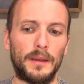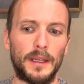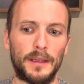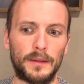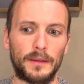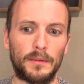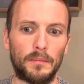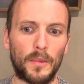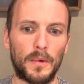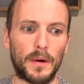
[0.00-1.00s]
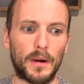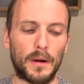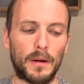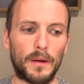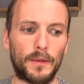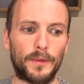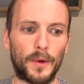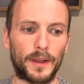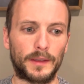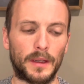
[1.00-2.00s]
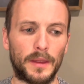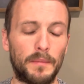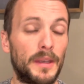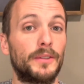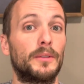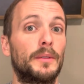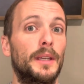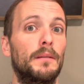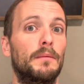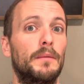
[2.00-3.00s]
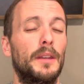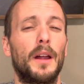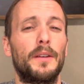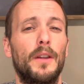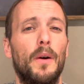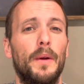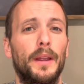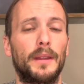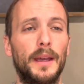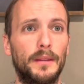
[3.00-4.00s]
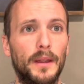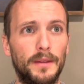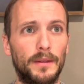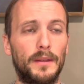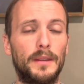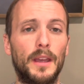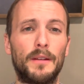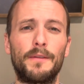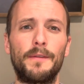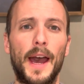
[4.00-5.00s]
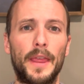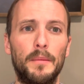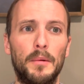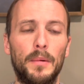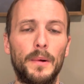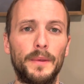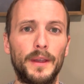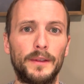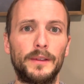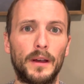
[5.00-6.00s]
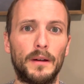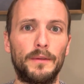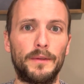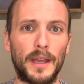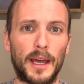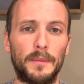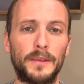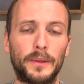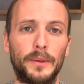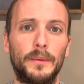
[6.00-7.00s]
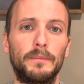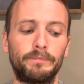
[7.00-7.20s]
it's more focused on the mystery, the unknowing, that the unfathomableness of the absolute.